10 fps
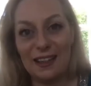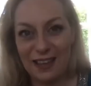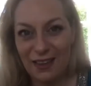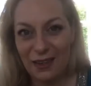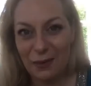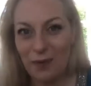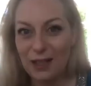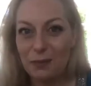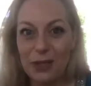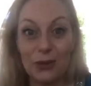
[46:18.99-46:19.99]
the other
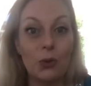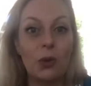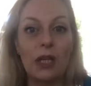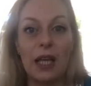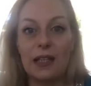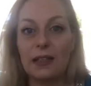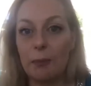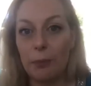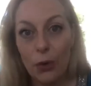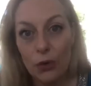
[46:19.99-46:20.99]
might be to create a
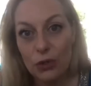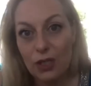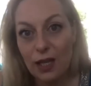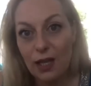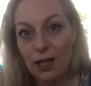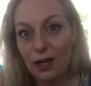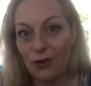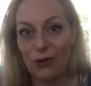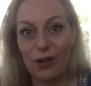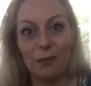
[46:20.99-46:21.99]
poster
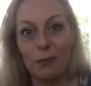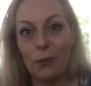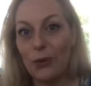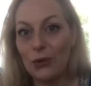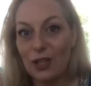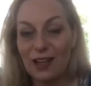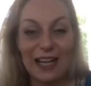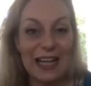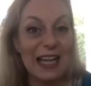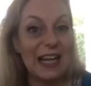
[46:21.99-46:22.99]
or a postcard,
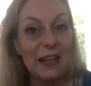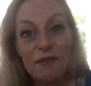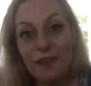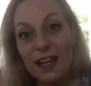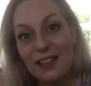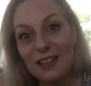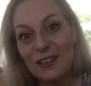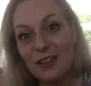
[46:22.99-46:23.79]
like a leaflet